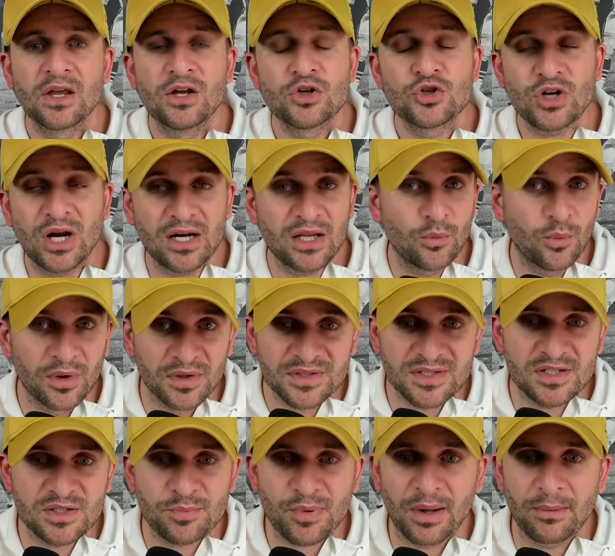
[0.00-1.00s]
Johnny
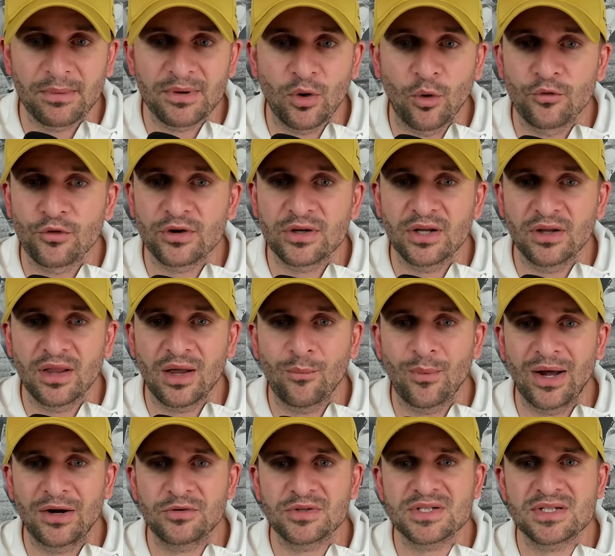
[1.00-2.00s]
Wilson's probably overkill at
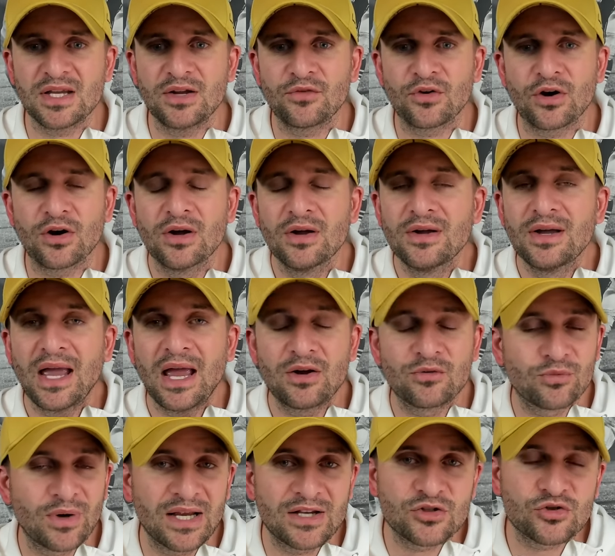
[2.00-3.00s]
wide receiver, and
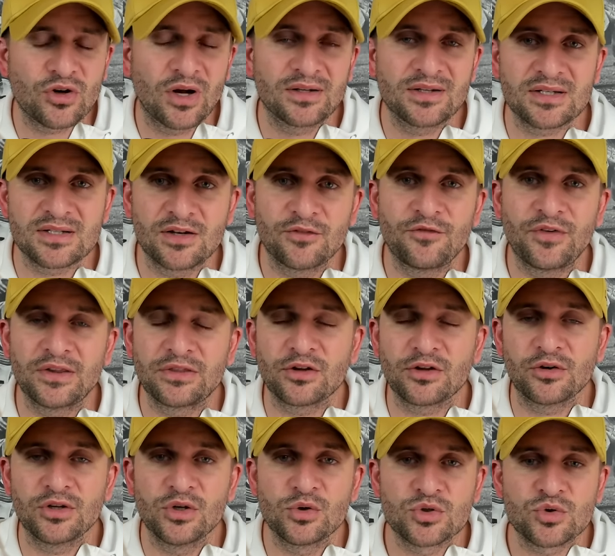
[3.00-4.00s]
Rakestraw doesn't fit their
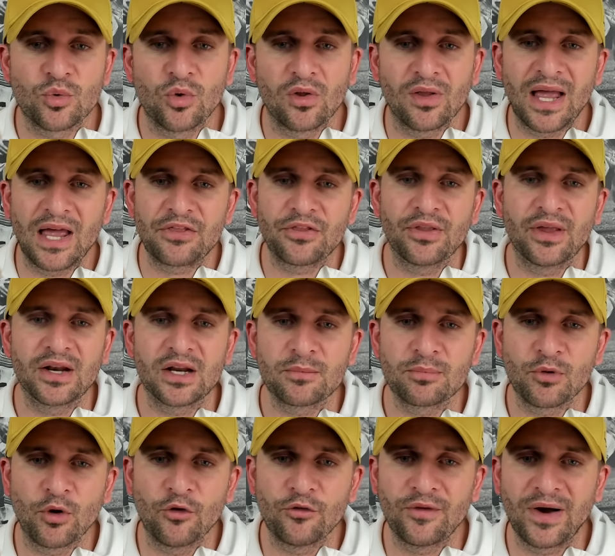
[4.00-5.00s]
usual athletic
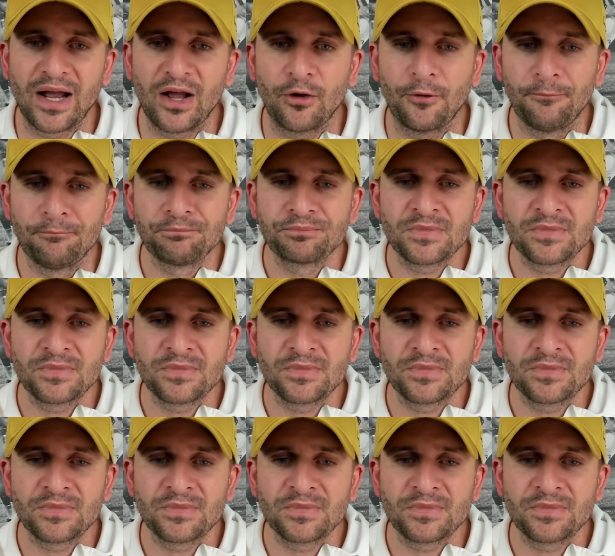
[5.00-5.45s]
profile.